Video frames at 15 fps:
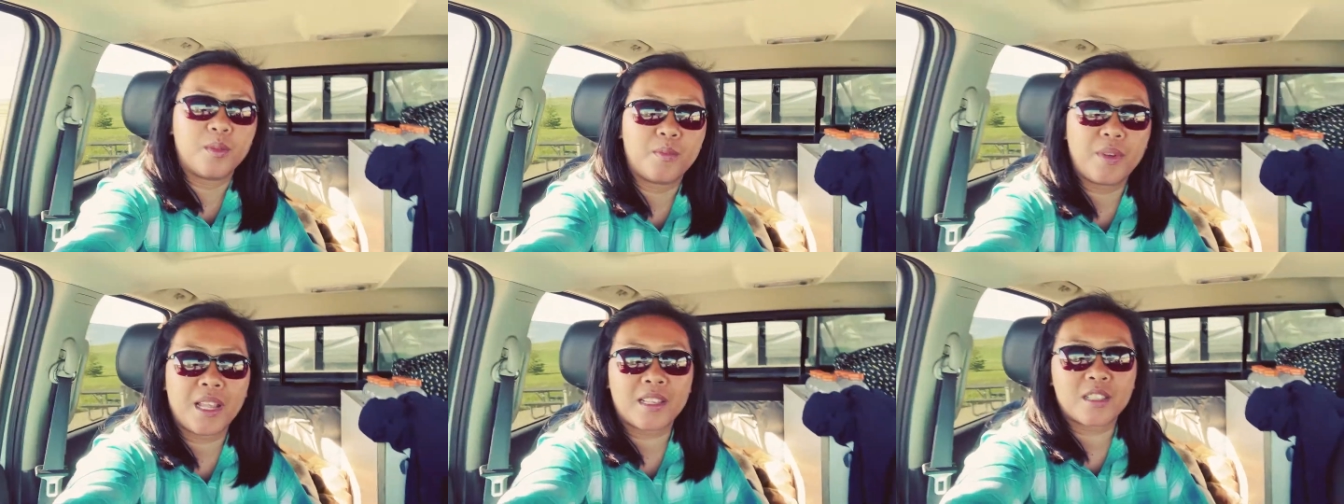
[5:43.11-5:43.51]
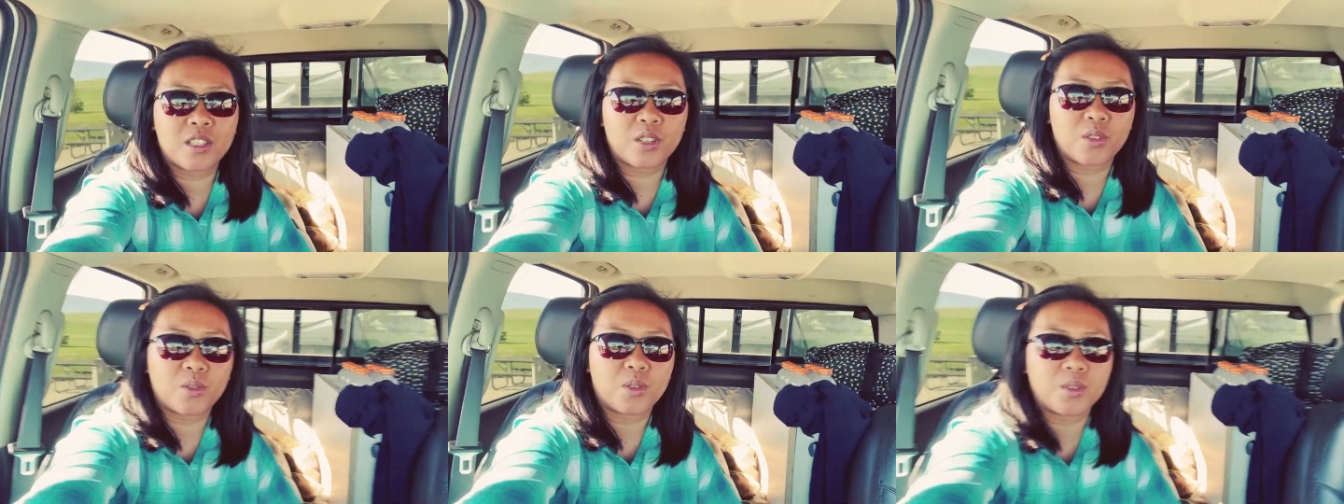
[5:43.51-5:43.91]
Bless
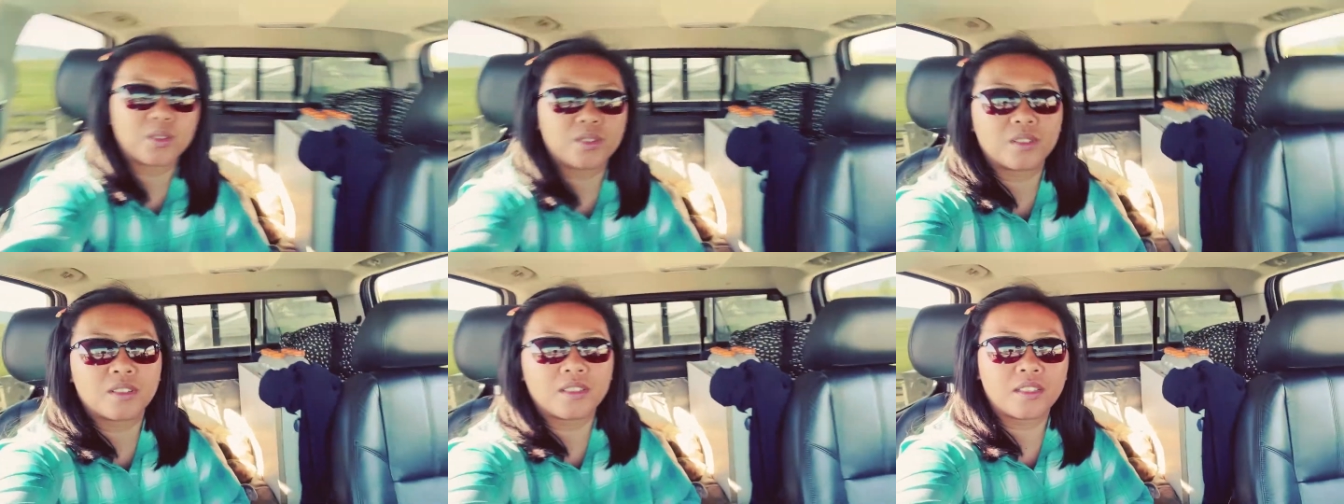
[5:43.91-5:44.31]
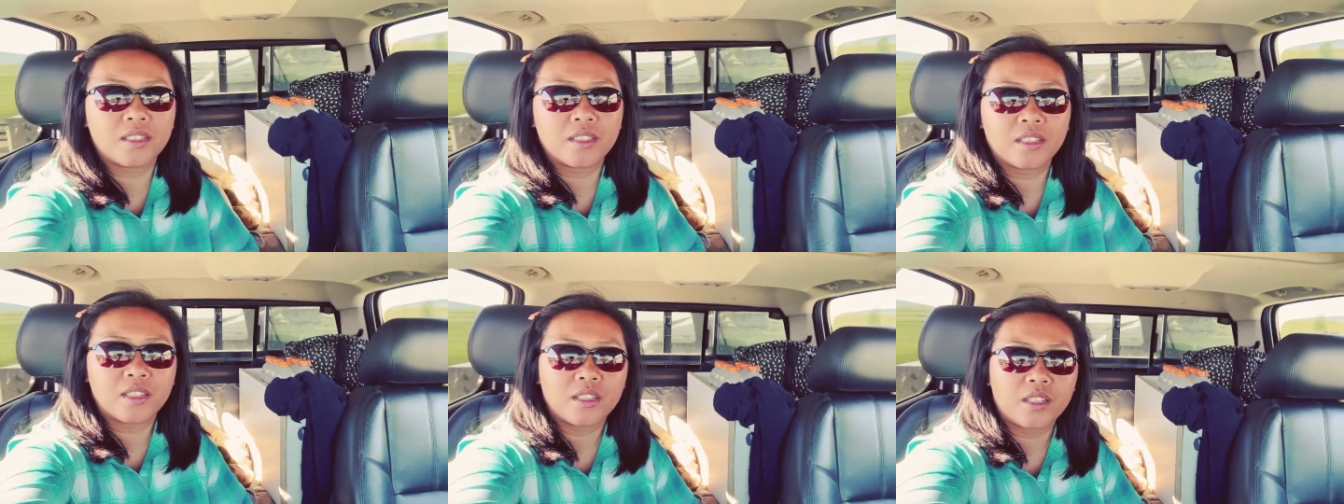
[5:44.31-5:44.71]
you
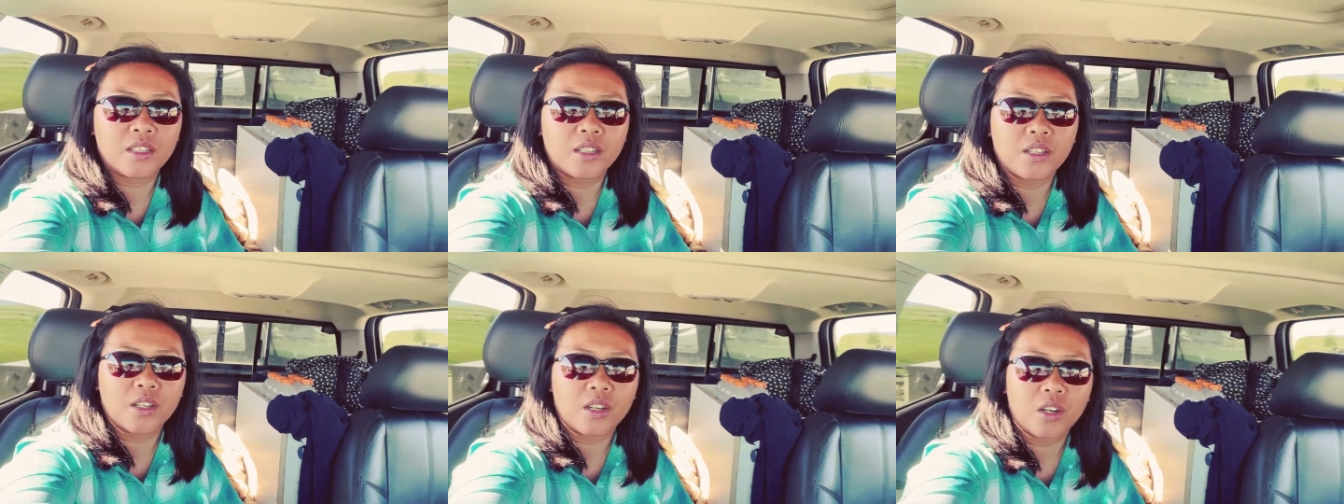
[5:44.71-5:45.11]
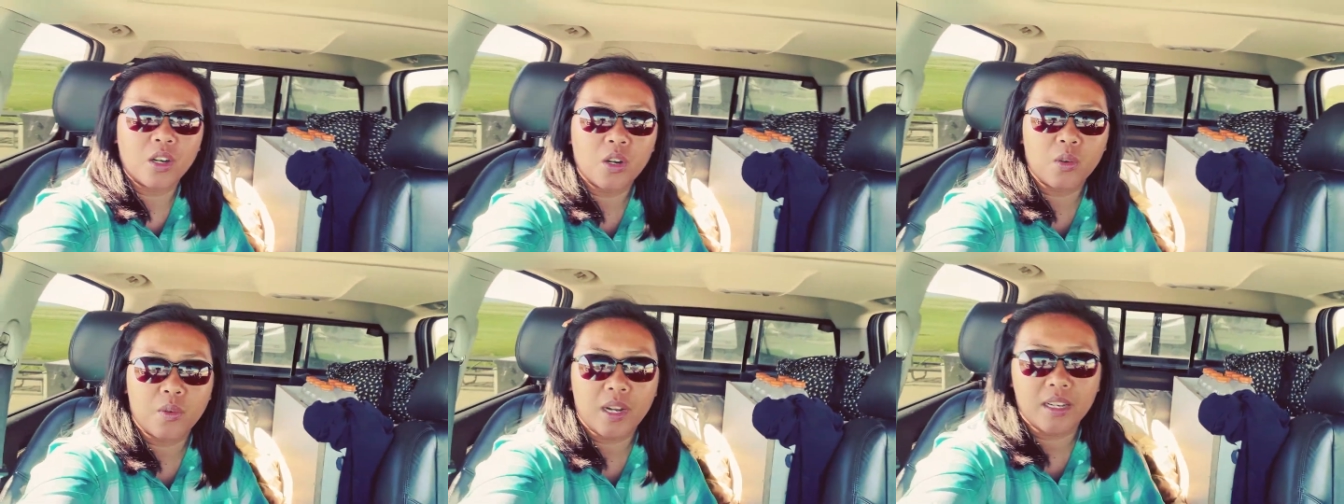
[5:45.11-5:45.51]

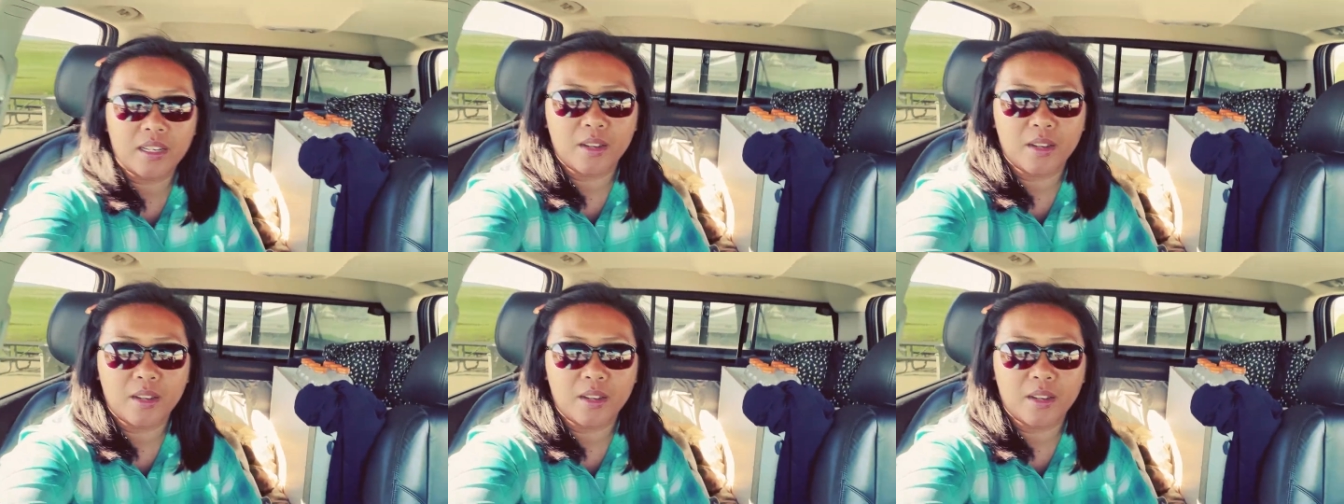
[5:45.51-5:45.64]
all right